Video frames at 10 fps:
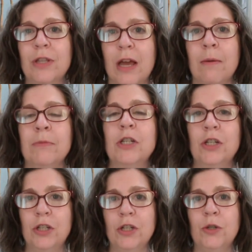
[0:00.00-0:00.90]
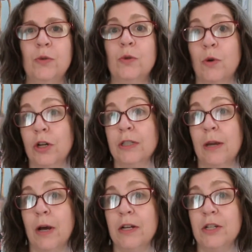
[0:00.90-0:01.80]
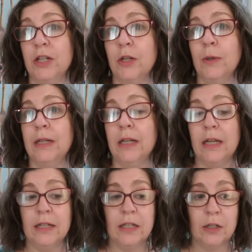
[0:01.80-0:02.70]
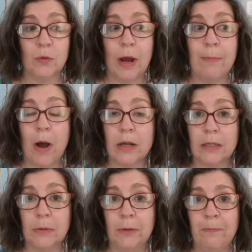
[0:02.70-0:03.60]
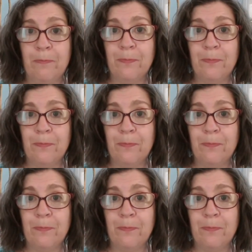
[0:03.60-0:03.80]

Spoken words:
them to do the work they want to do in the easiest way possible.